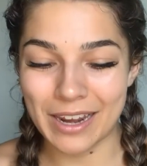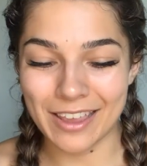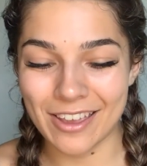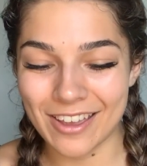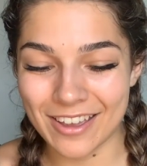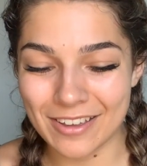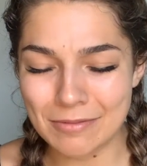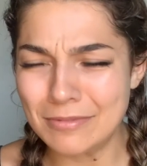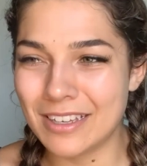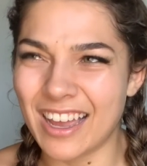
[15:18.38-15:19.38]
I
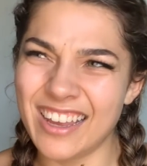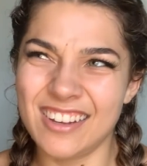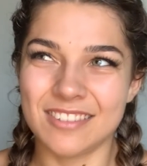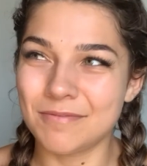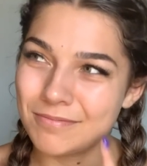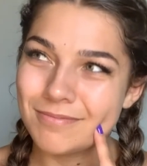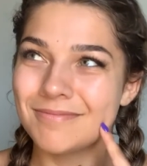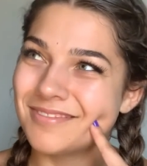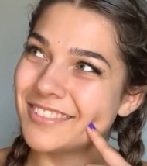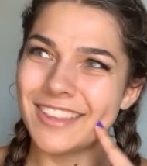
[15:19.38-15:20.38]
kind of
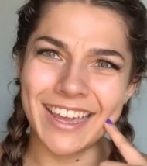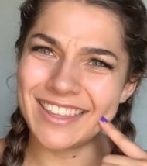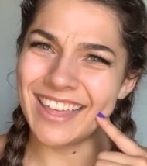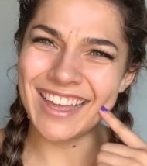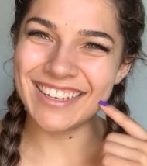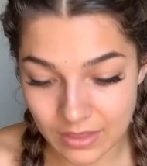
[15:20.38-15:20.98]
like that.